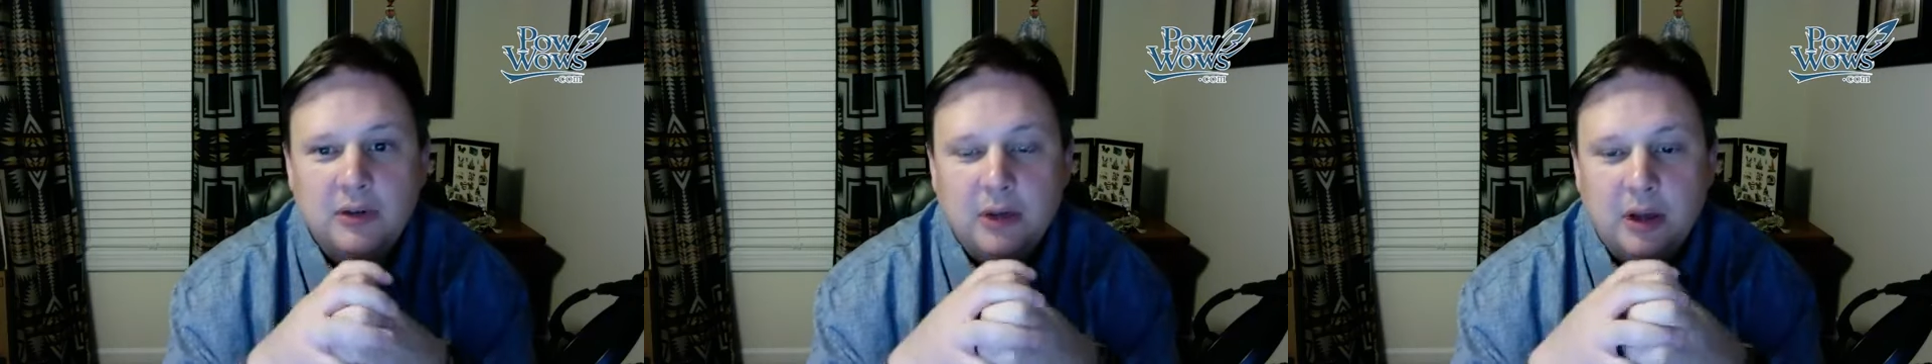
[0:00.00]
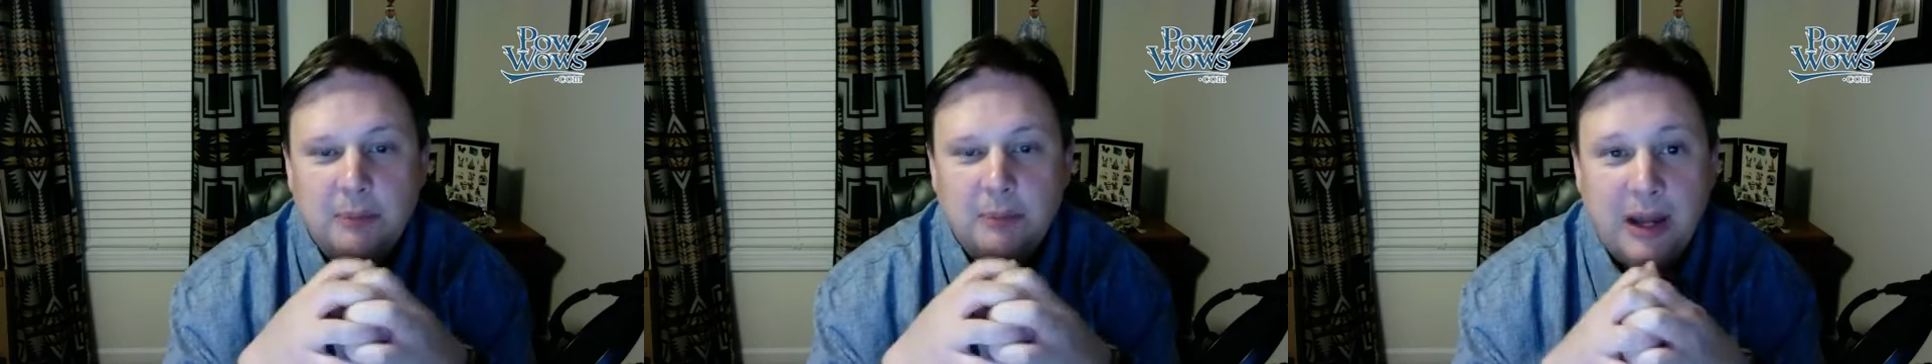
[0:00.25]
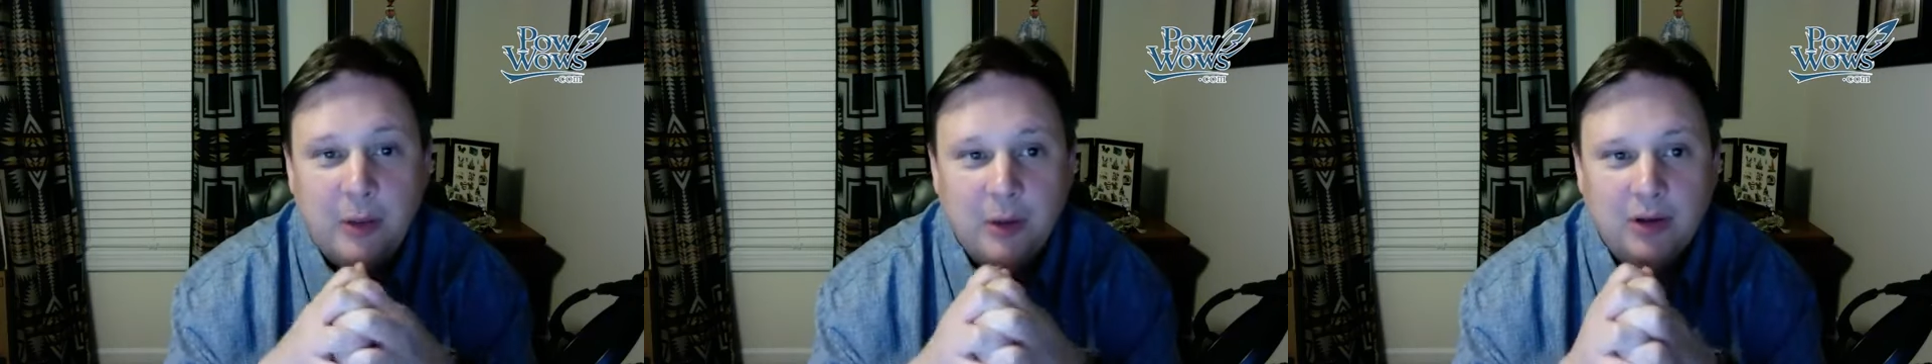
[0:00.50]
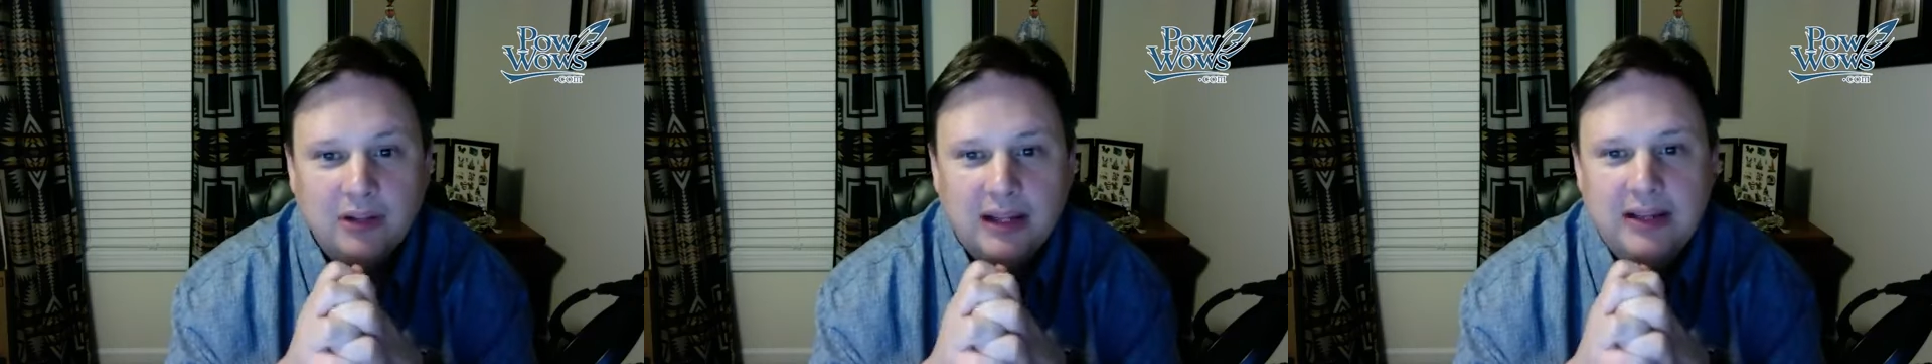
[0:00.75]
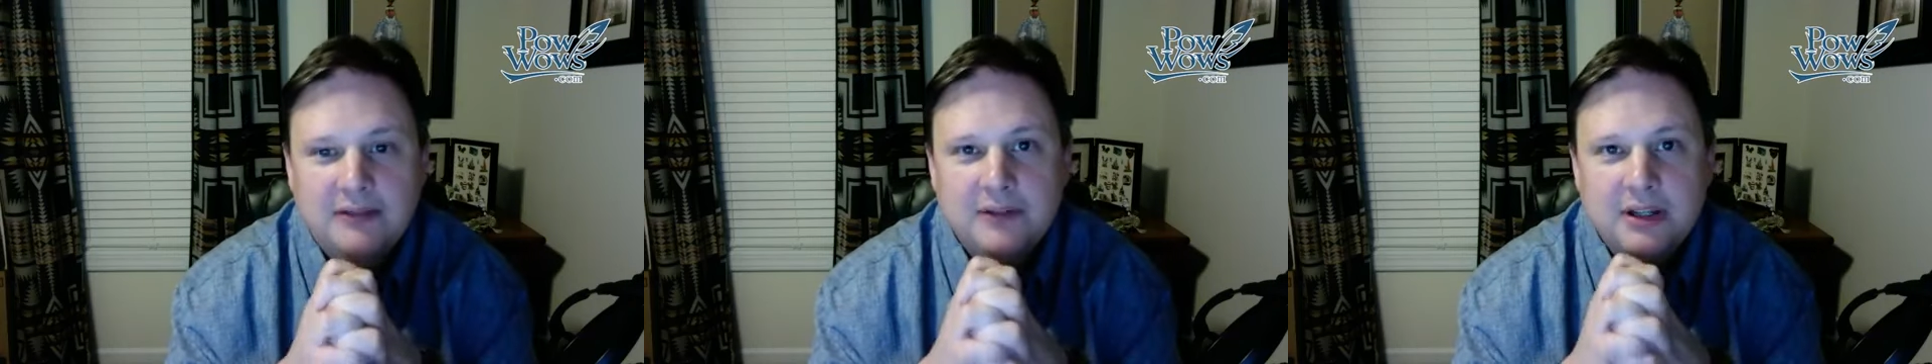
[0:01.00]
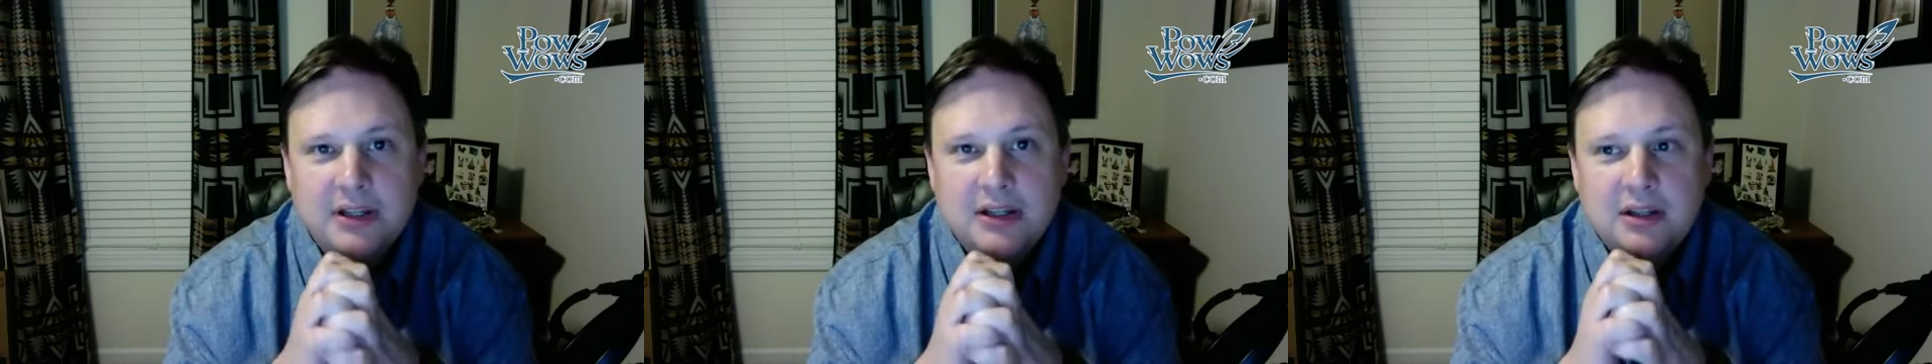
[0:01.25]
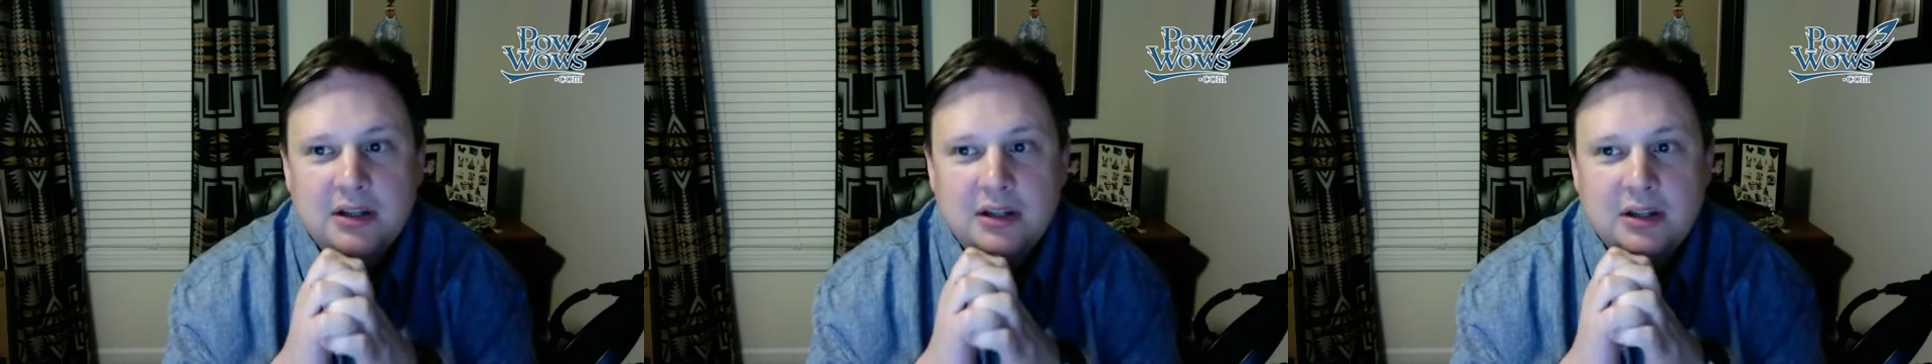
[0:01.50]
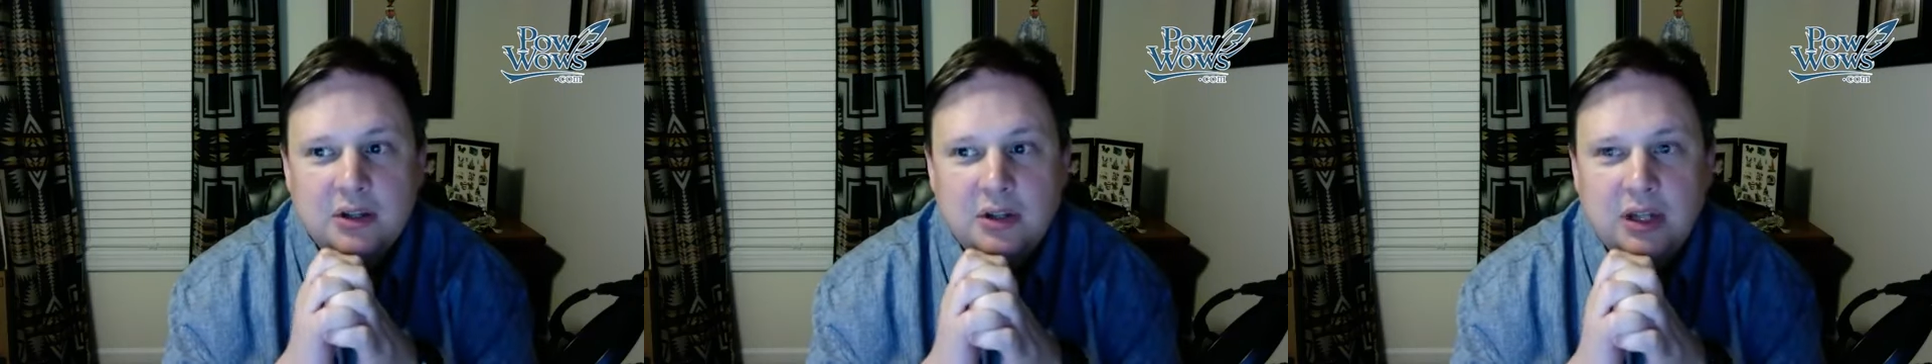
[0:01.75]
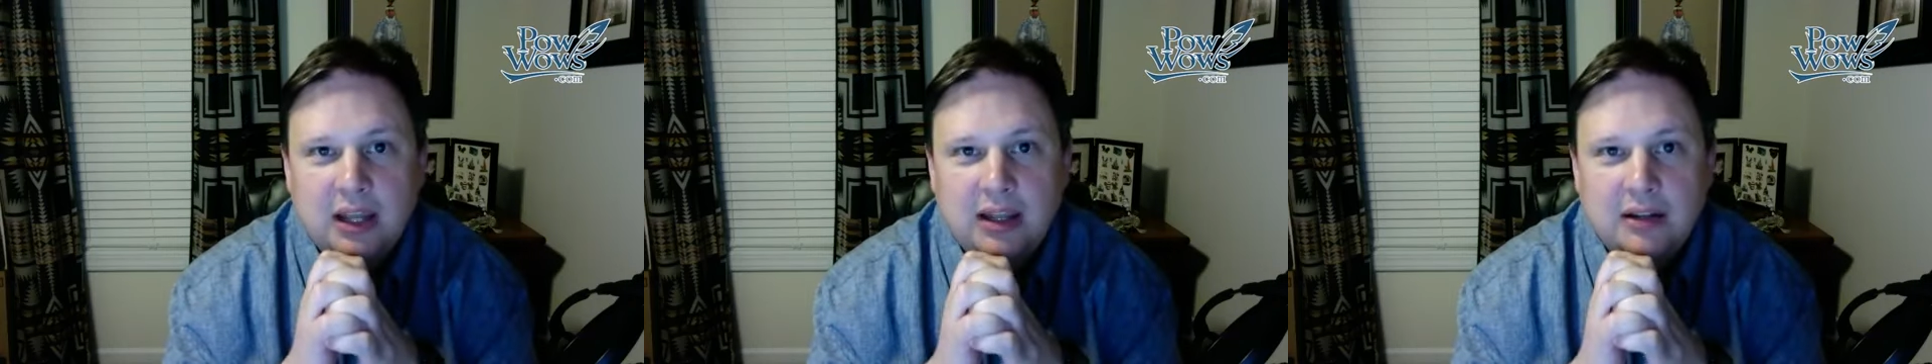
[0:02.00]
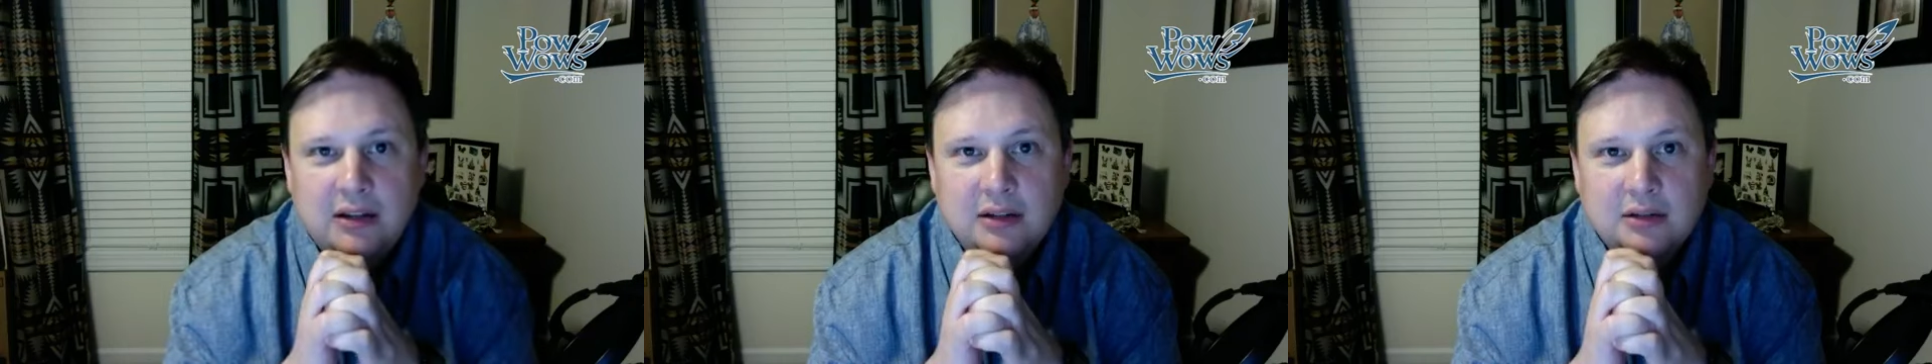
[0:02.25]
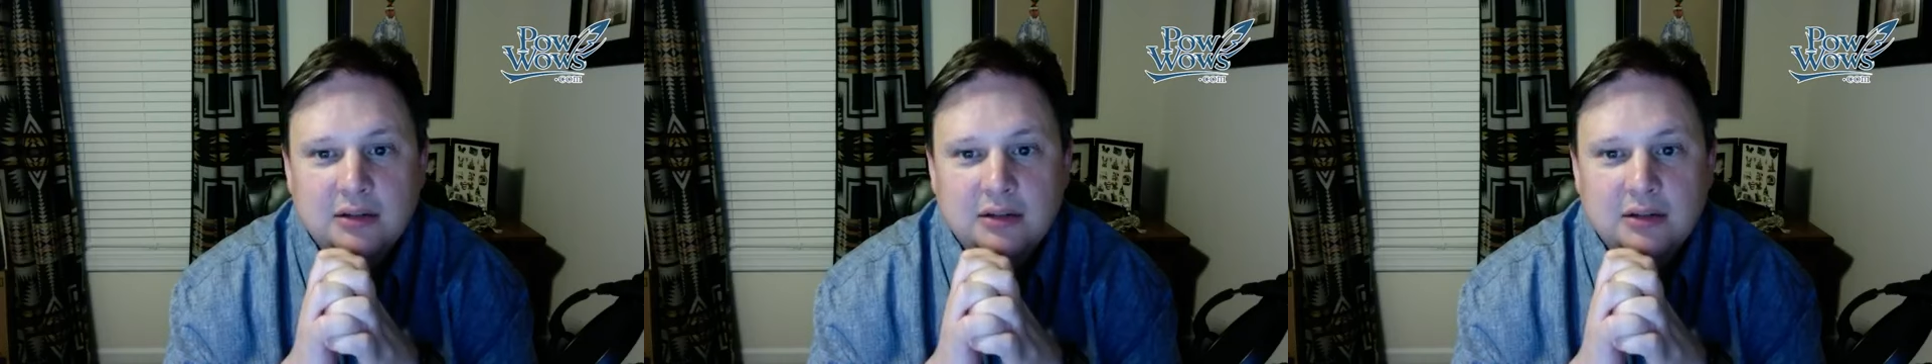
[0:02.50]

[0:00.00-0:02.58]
uh, Powwow Life, and